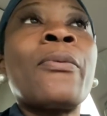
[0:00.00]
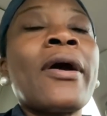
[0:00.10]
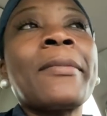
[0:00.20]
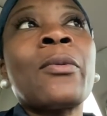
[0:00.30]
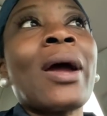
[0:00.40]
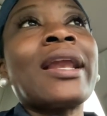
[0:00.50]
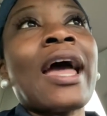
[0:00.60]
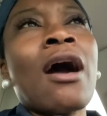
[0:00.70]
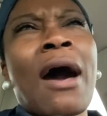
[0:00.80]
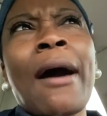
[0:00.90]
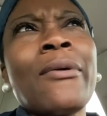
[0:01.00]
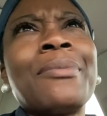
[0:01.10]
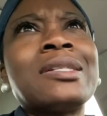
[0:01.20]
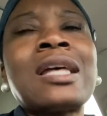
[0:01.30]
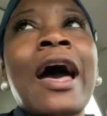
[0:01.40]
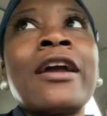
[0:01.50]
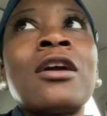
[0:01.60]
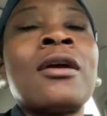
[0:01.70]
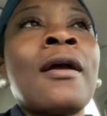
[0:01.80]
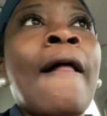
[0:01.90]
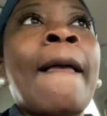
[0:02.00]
appointment right now, I would be tired.